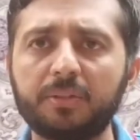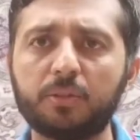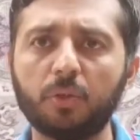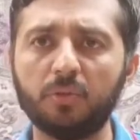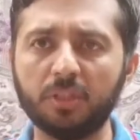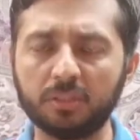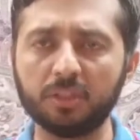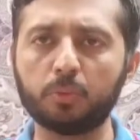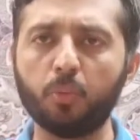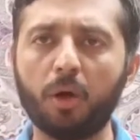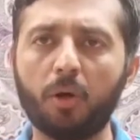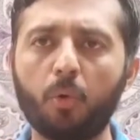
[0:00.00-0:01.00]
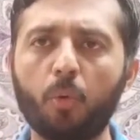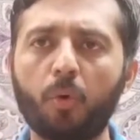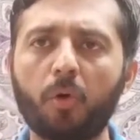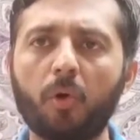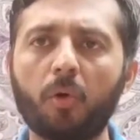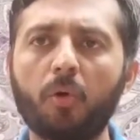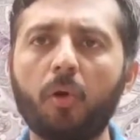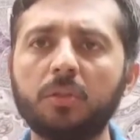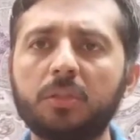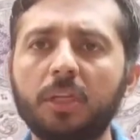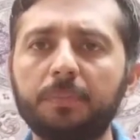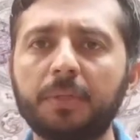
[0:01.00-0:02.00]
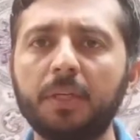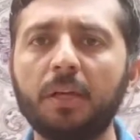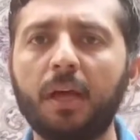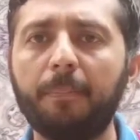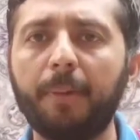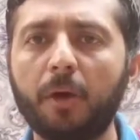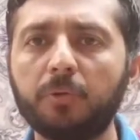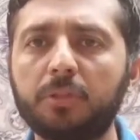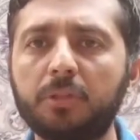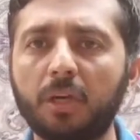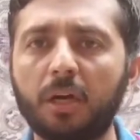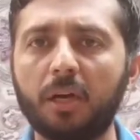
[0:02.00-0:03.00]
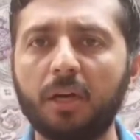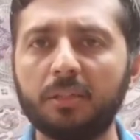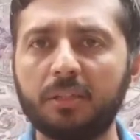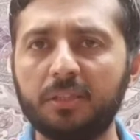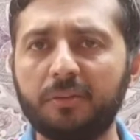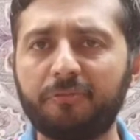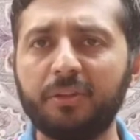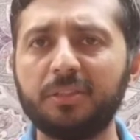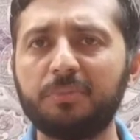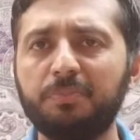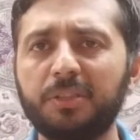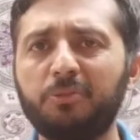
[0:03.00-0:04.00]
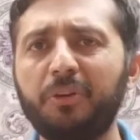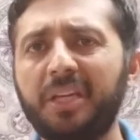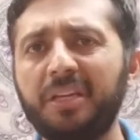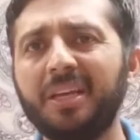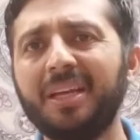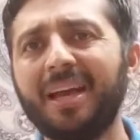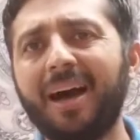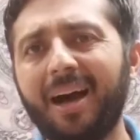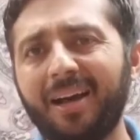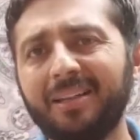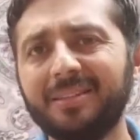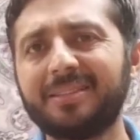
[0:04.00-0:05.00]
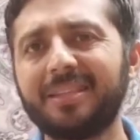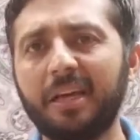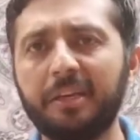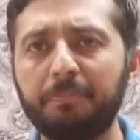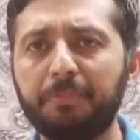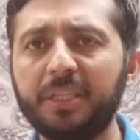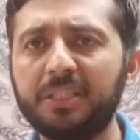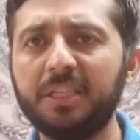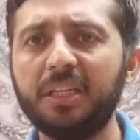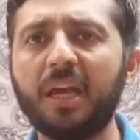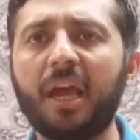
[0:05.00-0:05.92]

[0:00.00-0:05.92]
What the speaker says: So this is what overall concept about the difference between IELTS and PTE.